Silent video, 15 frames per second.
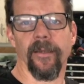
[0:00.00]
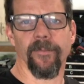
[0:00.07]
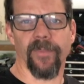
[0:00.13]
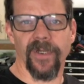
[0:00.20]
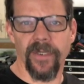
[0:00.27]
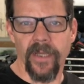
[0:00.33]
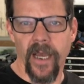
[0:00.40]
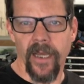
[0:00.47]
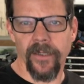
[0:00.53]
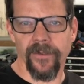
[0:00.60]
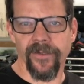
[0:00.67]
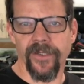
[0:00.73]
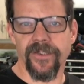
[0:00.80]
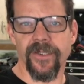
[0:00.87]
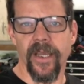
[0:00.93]
but not on
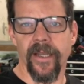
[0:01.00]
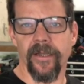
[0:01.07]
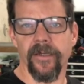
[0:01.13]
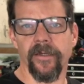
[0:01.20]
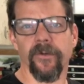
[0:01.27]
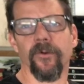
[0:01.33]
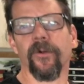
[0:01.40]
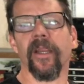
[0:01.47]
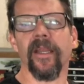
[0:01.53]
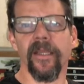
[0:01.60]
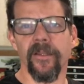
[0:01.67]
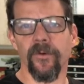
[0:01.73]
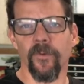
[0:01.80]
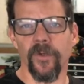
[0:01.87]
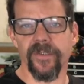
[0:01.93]
the Jetta or any
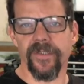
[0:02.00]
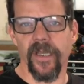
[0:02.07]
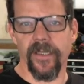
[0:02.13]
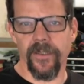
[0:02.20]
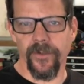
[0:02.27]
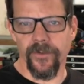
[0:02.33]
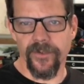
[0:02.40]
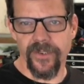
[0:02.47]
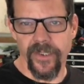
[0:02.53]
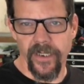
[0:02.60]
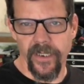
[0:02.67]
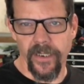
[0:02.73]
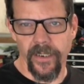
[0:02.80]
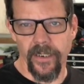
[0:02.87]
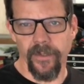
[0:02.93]
of the ones that use
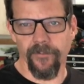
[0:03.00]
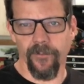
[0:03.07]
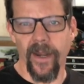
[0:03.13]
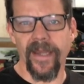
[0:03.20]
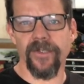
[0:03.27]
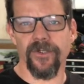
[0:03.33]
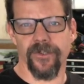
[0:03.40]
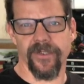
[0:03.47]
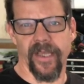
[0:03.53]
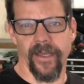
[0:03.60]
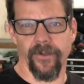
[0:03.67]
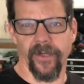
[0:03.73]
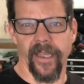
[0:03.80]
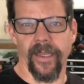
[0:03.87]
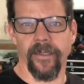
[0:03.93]
the Ranger
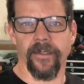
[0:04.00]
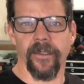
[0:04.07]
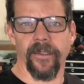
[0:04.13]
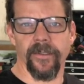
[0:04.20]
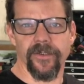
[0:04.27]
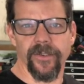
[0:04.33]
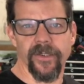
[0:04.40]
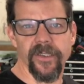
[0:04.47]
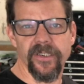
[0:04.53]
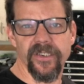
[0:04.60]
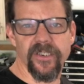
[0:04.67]
tailgate. So this is